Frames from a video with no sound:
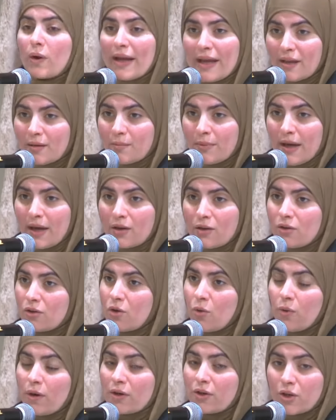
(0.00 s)
in battle,
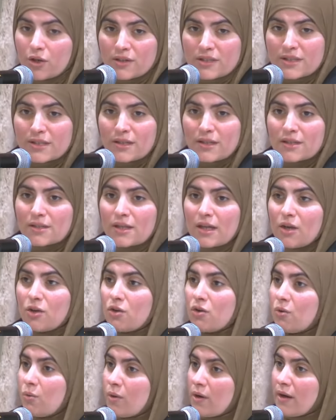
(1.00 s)
who were nurses and
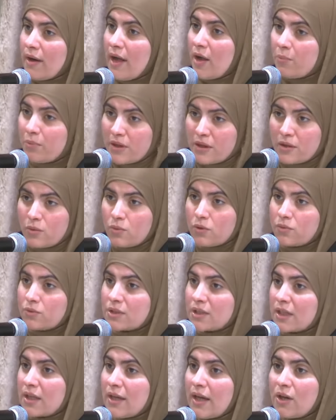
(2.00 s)
who were helping the
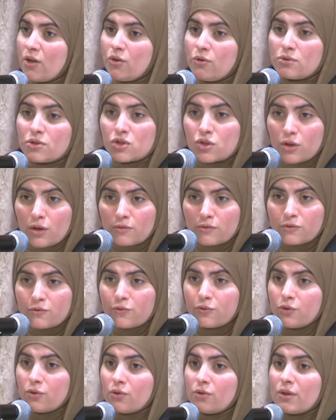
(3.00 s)
wounded and who served
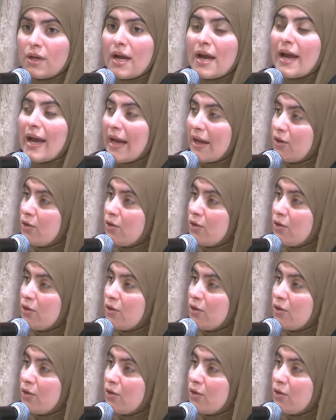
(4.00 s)
food and